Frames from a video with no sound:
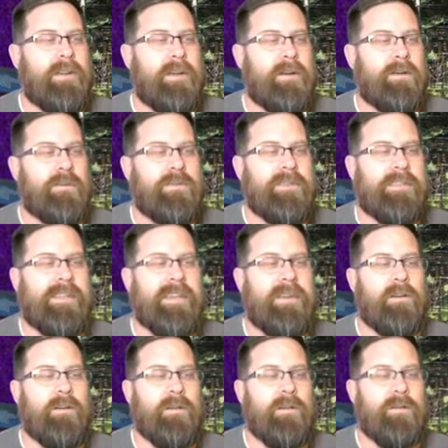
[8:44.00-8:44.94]

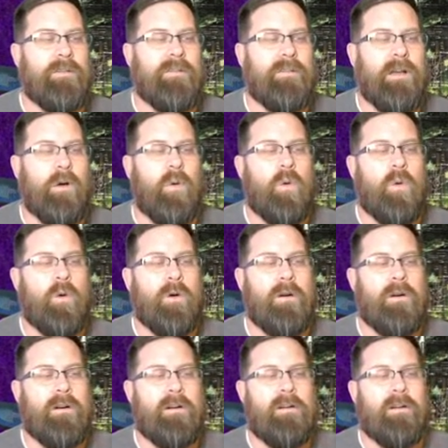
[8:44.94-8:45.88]
Skills
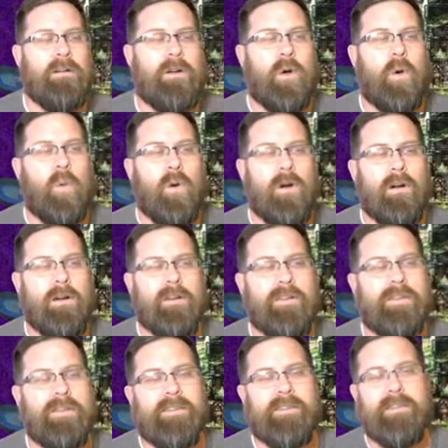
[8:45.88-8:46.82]
or
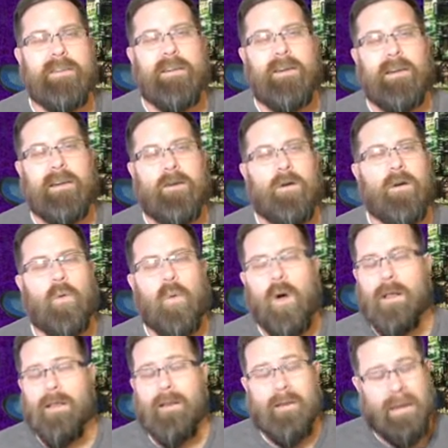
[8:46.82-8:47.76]
quirks or
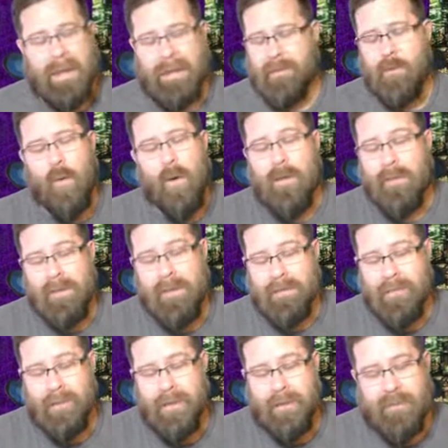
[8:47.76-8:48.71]

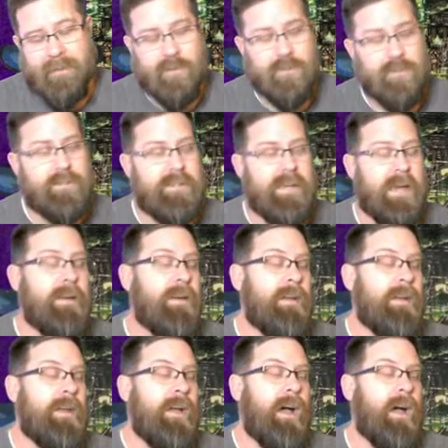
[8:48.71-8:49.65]
qualities, I guess I should say,
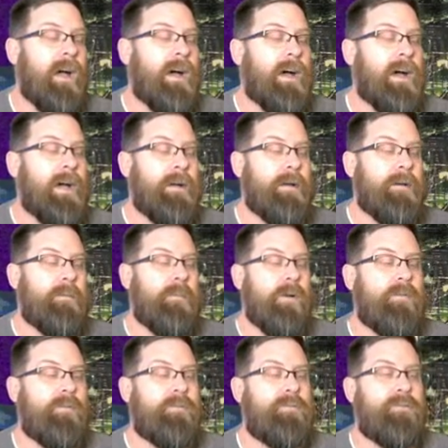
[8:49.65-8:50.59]

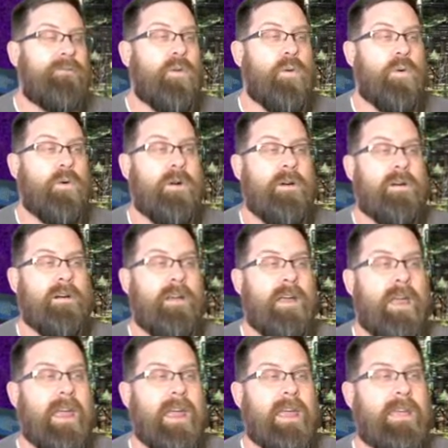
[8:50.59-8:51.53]

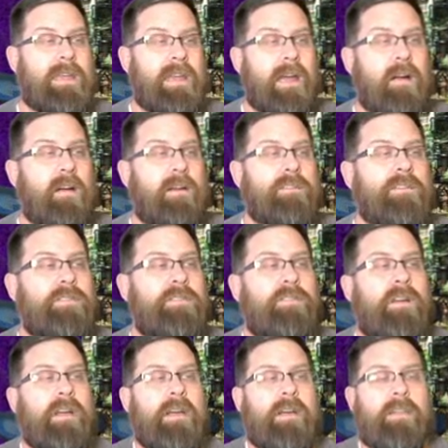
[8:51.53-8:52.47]
for a
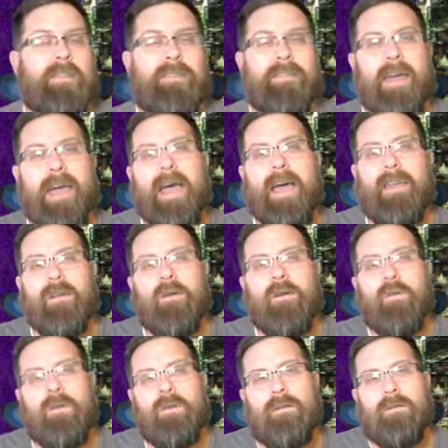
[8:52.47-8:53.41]
character that
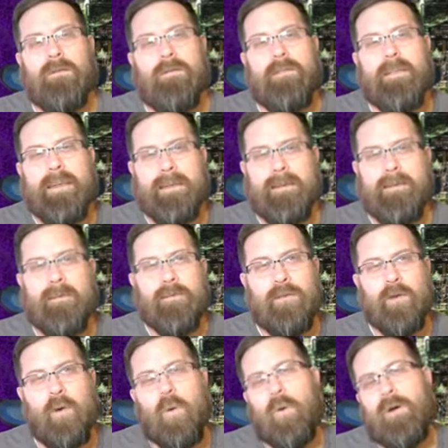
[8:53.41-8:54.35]

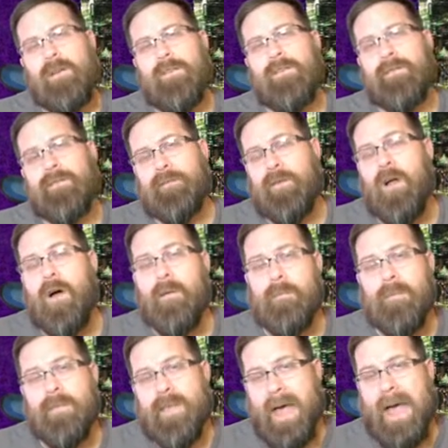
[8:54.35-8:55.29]
lives or is
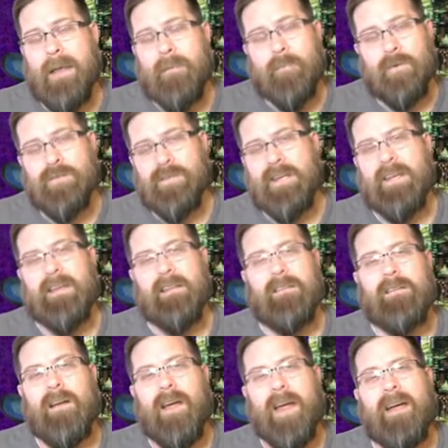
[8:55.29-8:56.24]
from that
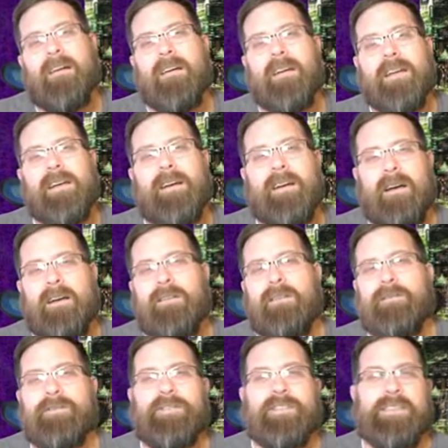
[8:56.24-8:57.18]
particular area
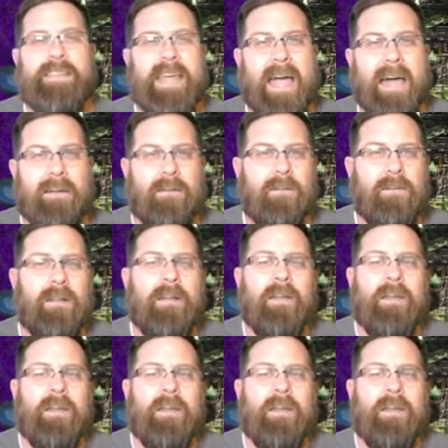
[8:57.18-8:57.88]
of Seattle.